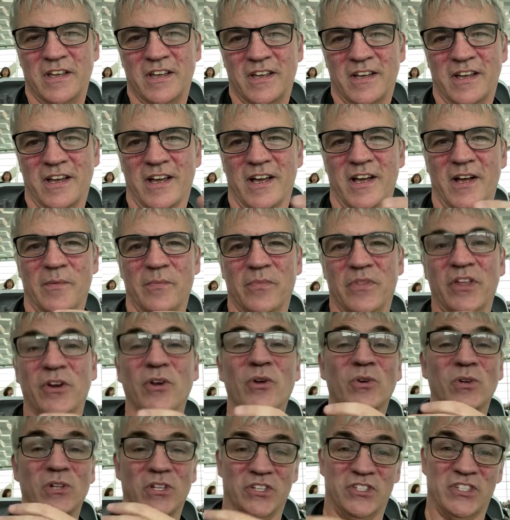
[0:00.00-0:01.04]
they're
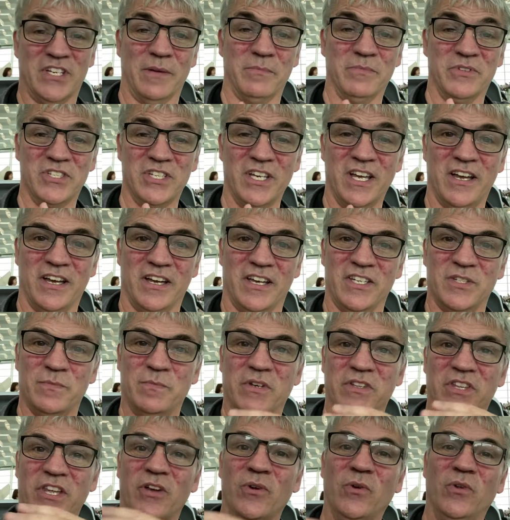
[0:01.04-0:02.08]
not all the same size,
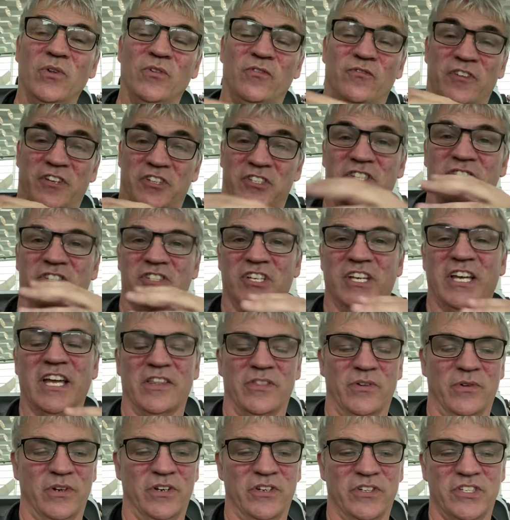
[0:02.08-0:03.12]
but they all fit
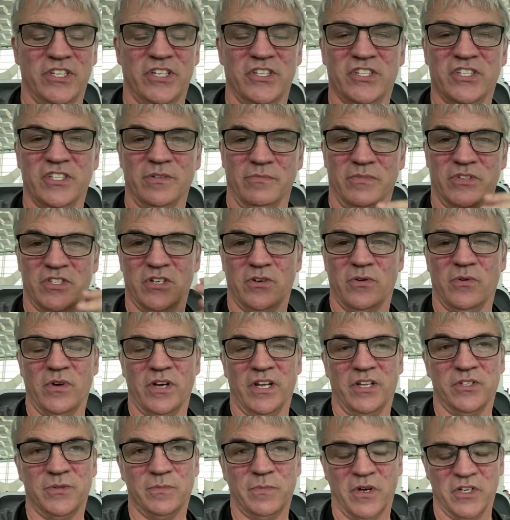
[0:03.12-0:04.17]
together in a system. So
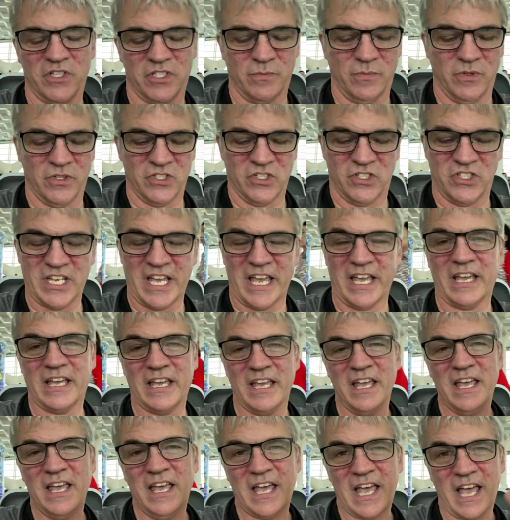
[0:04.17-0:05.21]
it's possible to take
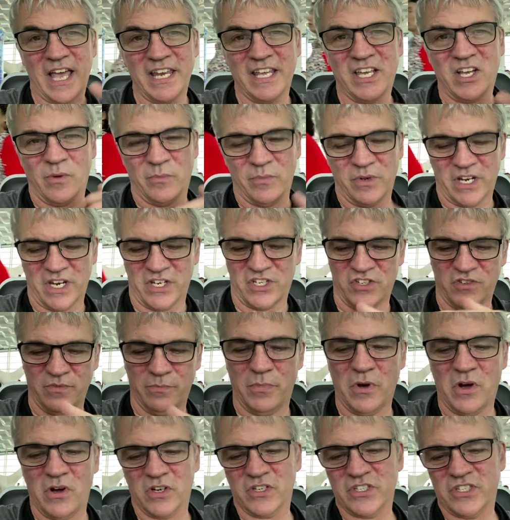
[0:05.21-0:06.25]
any combination of
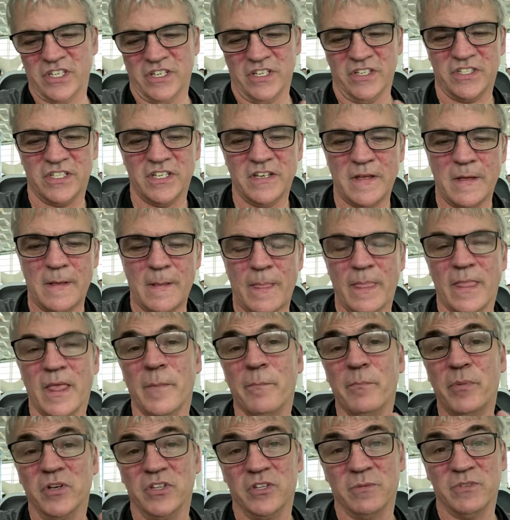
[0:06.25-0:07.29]
boxes
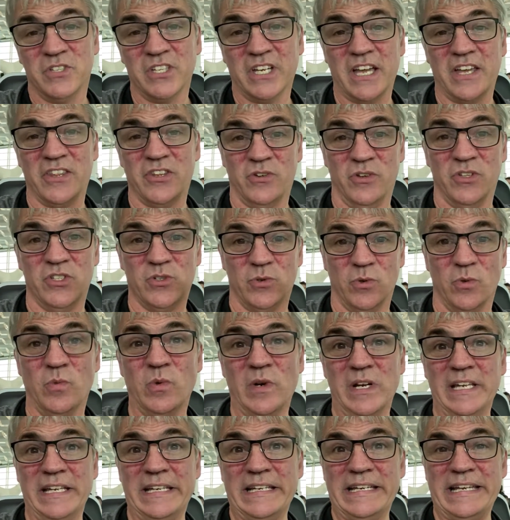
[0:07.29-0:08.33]
and put them together into a
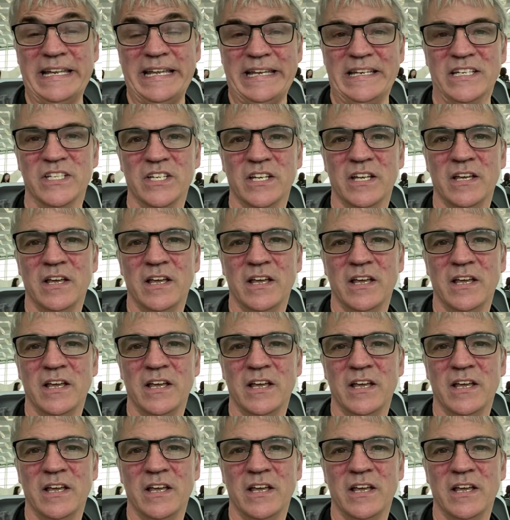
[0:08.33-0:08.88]
really neat